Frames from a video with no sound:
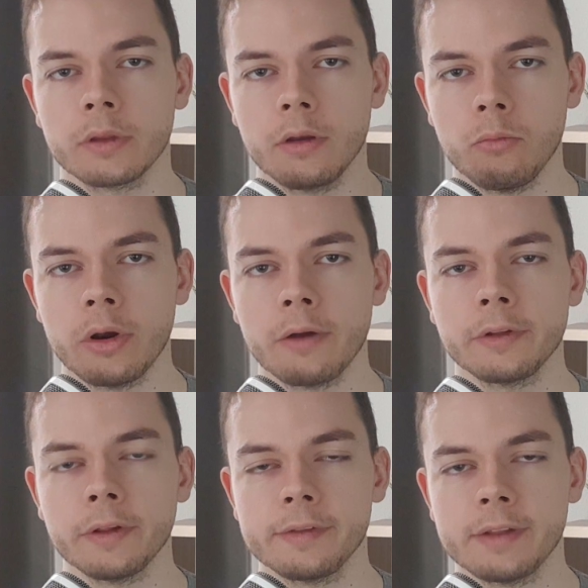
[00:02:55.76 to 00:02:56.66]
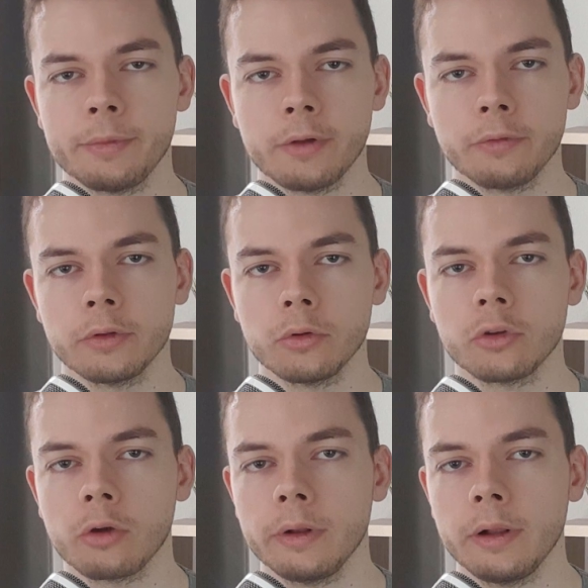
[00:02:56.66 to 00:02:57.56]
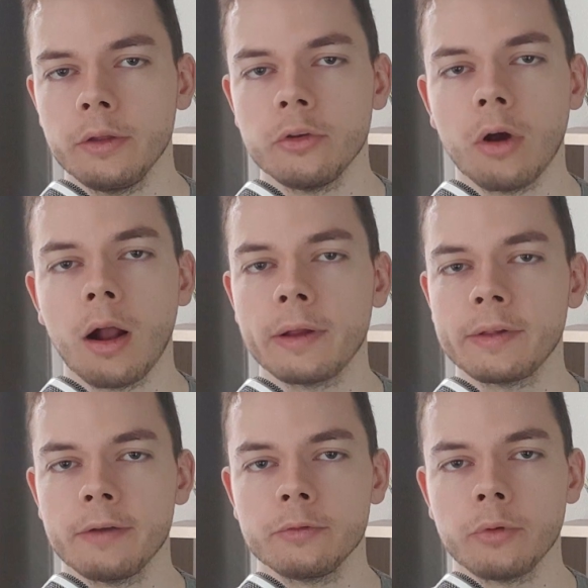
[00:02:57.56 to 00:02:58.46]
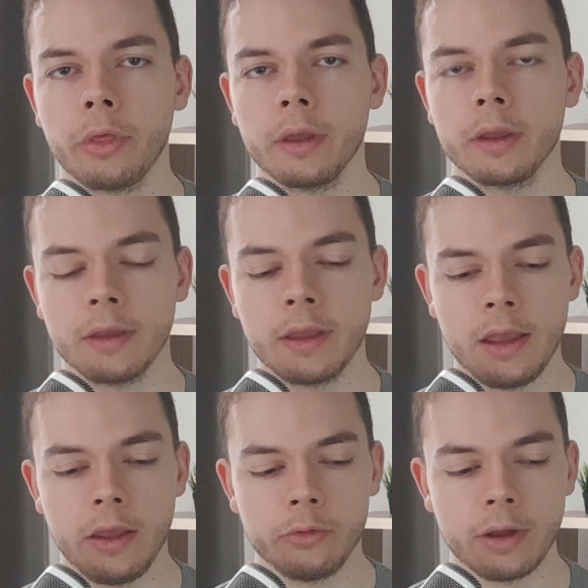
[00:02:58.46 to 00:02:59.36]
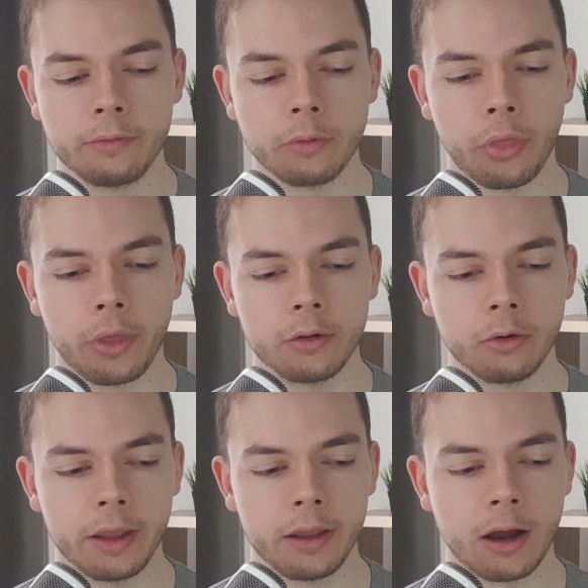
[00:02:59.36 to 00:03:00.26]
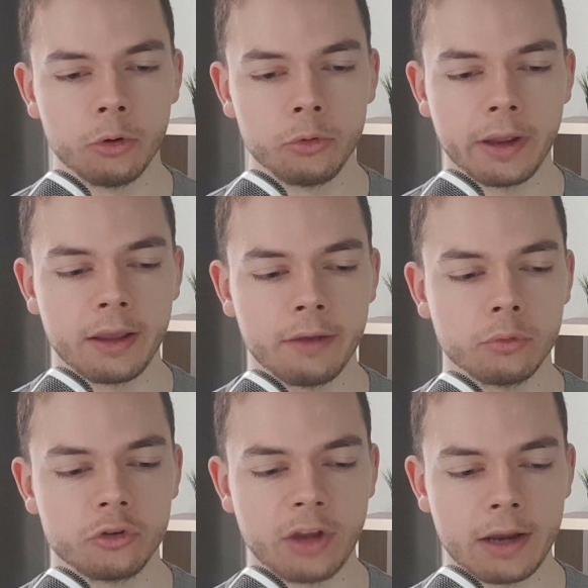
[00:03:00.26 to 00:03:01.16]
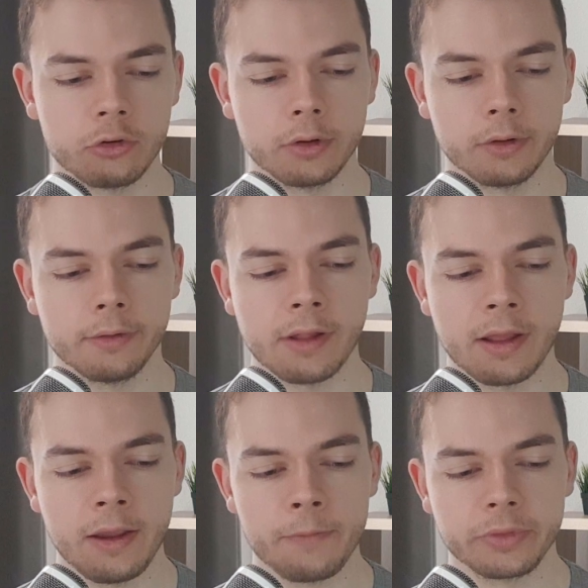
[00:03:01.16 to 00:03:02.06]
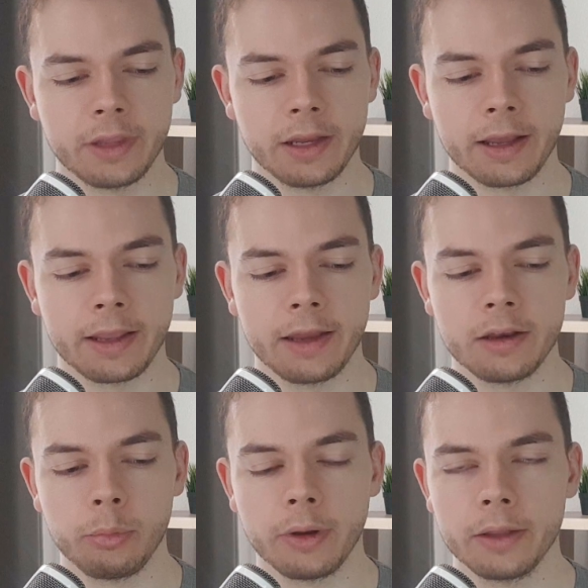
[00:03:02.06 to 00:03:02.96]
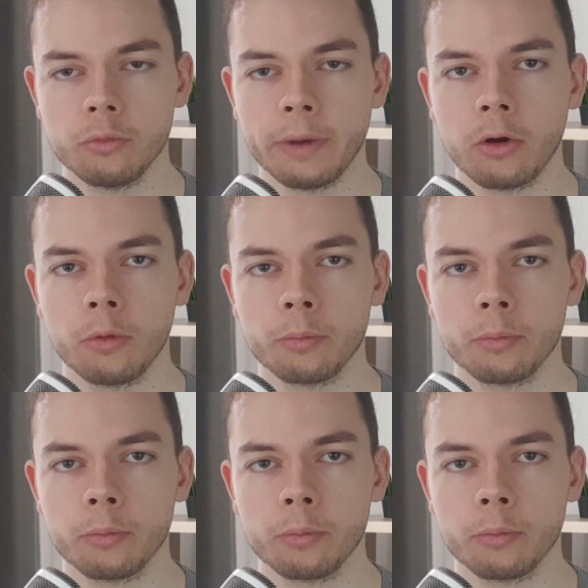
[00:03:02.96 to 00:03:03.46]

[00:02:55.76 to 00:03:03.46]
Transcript: one of the steps of the tutorial, you always have to think. You have to think, okay, how do I have to change this that I can apply it to my own